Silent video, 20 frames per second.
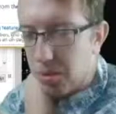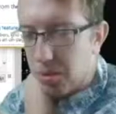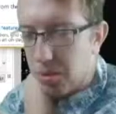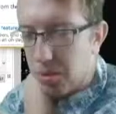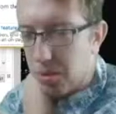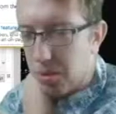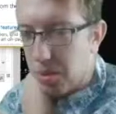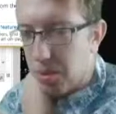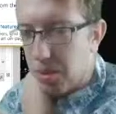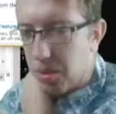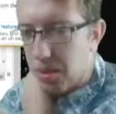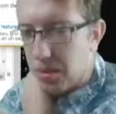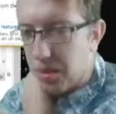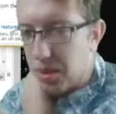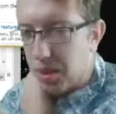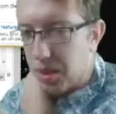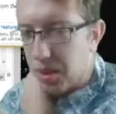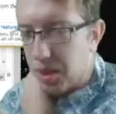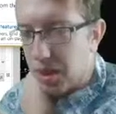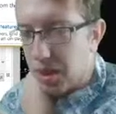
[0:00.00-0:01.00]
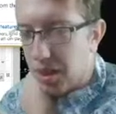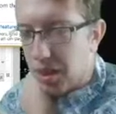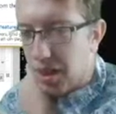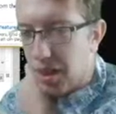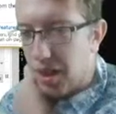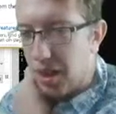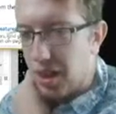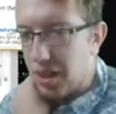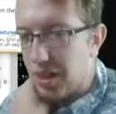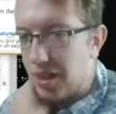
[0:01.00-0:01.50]
rewarding if you're good
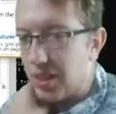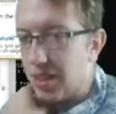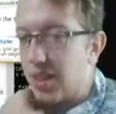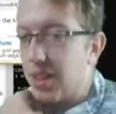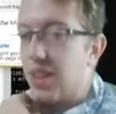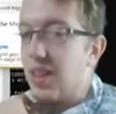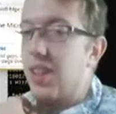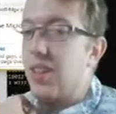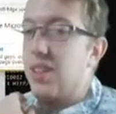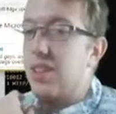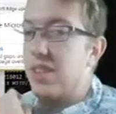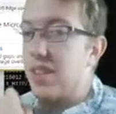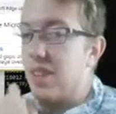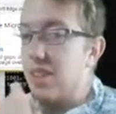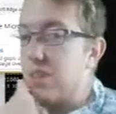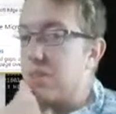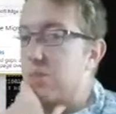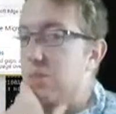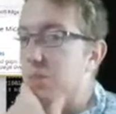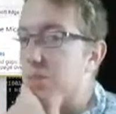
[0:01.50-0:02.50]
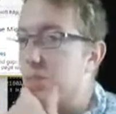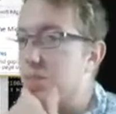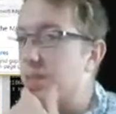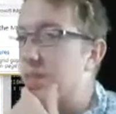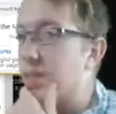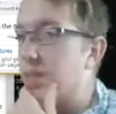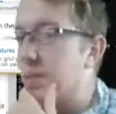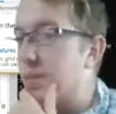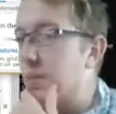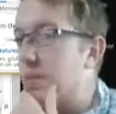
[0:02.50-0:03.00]
at it. That is
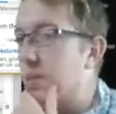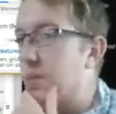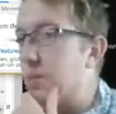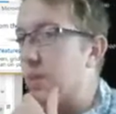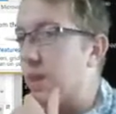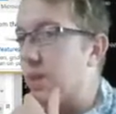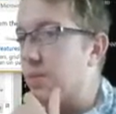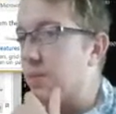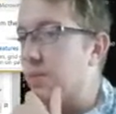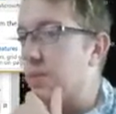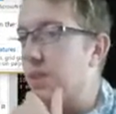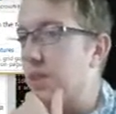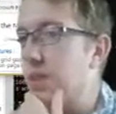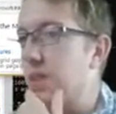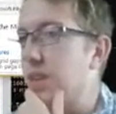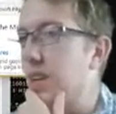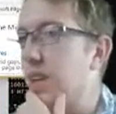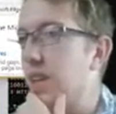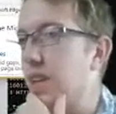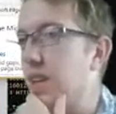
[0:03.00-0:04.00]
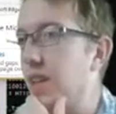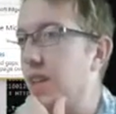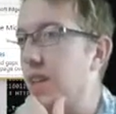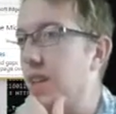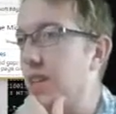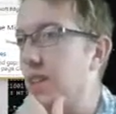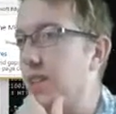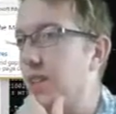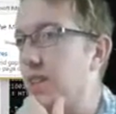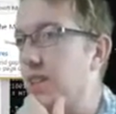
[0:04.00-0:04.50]
really cool. I really like
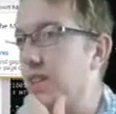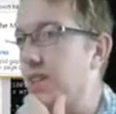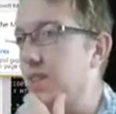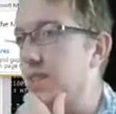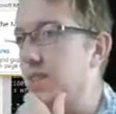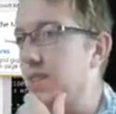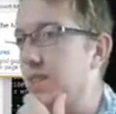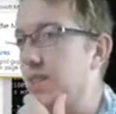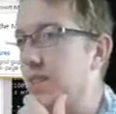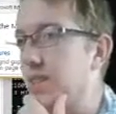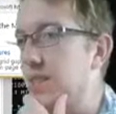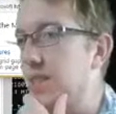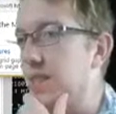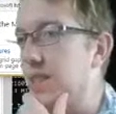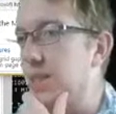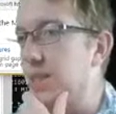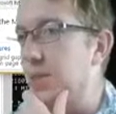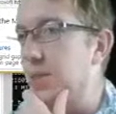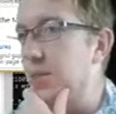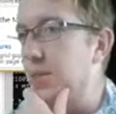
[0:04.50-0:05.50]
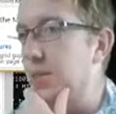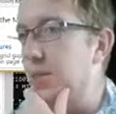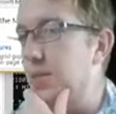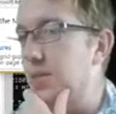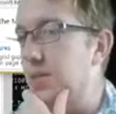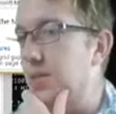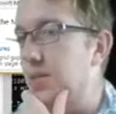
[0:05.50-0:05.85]
that. That's cool.